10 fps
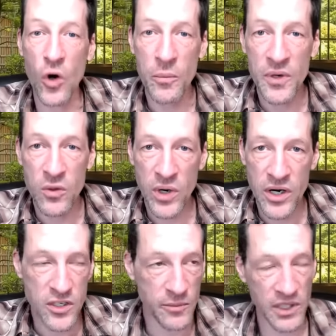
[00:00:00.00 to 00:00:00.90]
open
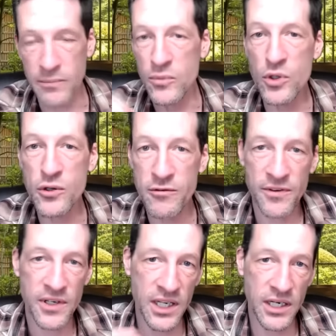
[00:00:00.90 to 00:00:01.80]
awareness. You're able to move
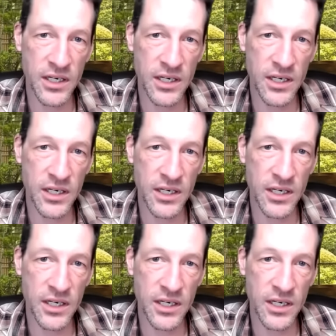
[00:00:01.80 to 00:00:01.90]
in it.